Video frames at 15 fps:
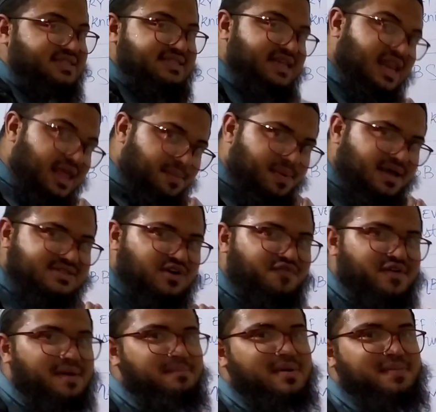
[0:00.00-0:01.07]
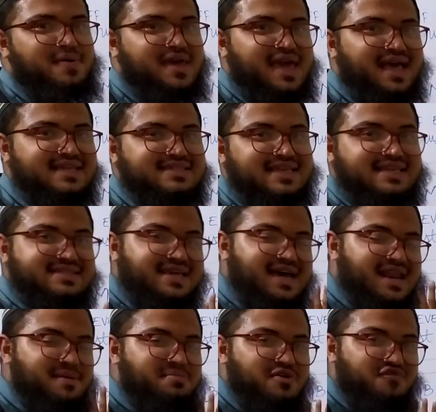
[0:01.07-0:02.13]
syllabus of MBBS is
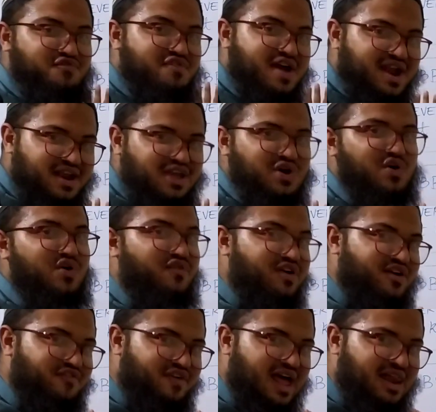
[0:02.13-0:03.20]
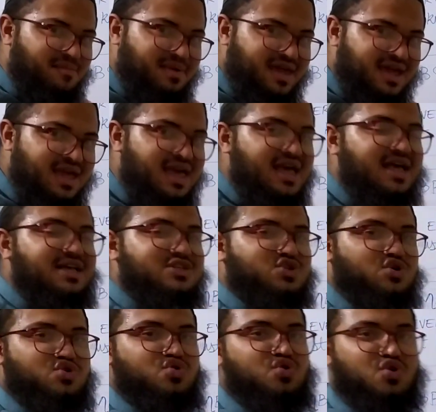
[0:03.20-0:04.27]
gonna be very overwhelming,
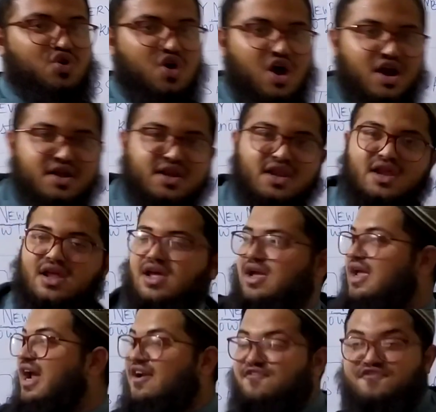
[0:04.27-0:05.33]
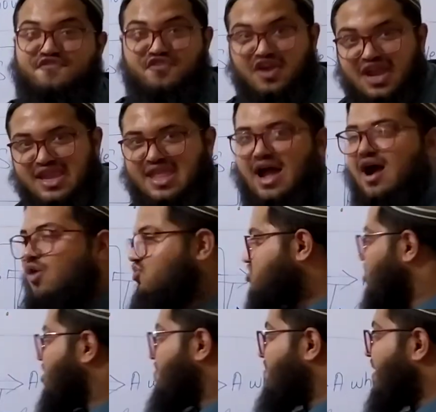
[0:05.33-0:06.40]
so do not get freaked
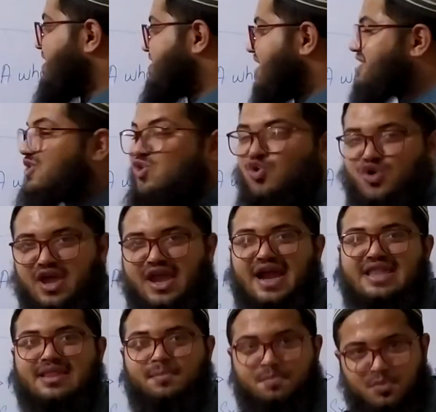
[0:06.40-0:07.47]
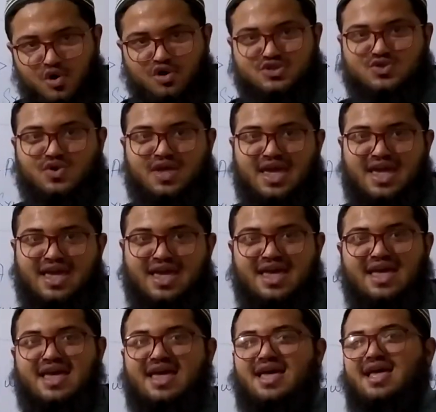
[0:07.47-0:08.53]
out by just looking at the books,
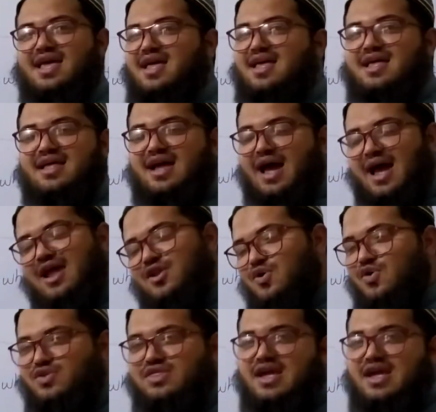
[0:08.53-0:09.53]
okay? I know